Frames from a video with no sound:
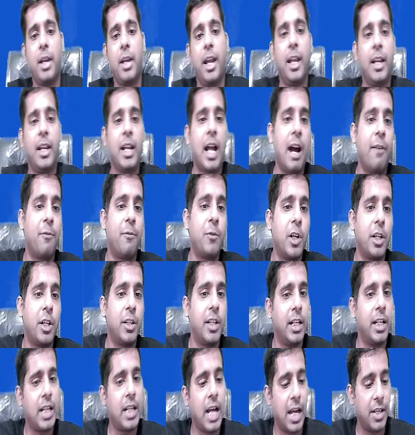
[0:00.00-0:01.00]
and after
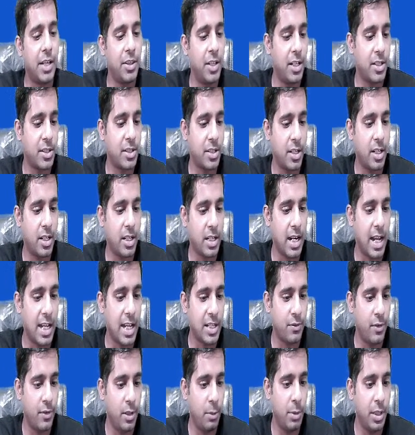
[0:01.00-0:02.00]
that other sir
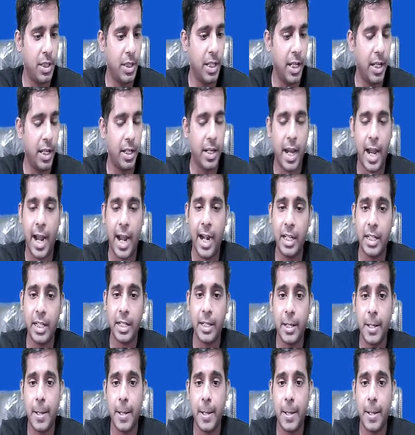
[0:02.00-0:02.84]
class will be there at